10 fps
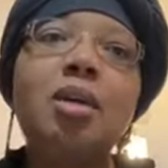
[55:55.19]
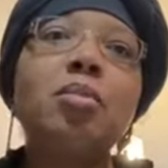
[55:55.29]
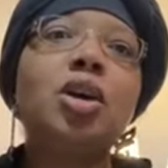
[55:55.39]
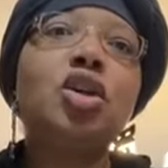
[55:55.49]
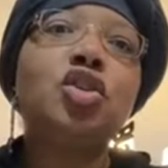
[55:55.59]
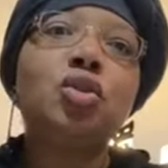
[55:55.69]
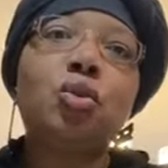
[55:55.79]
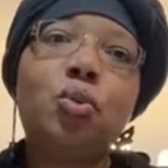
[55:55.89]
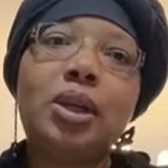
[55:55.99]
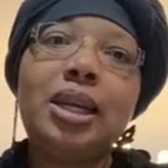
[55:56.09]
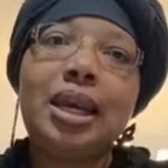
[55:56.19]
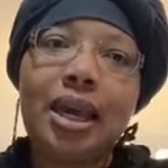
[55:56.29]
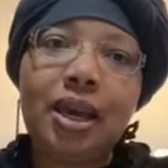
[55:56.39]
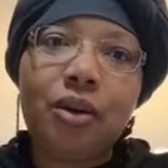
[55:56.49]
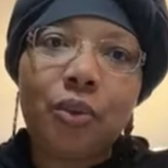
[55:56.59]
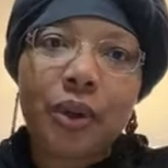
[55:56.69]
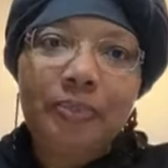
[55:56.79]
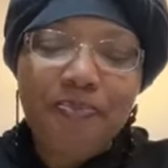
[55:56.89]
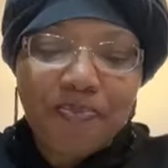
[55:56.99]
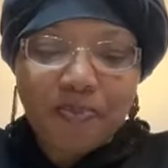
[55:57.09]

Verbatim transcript: because you're really ignorant